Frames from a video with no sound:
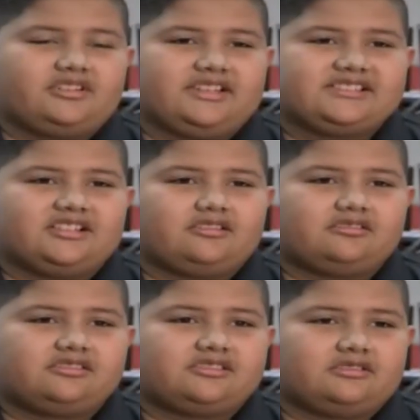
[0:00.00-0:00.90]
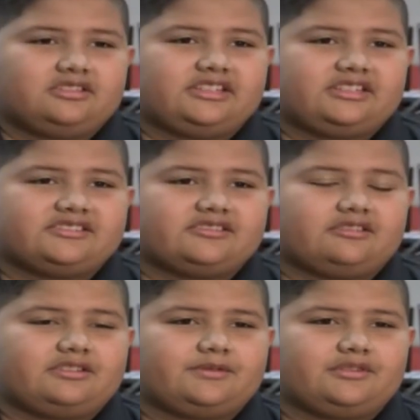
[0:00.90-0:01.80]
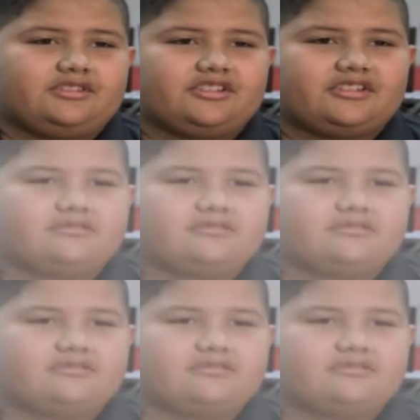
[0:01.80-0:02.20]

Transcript: that's how Lincoln students feel here.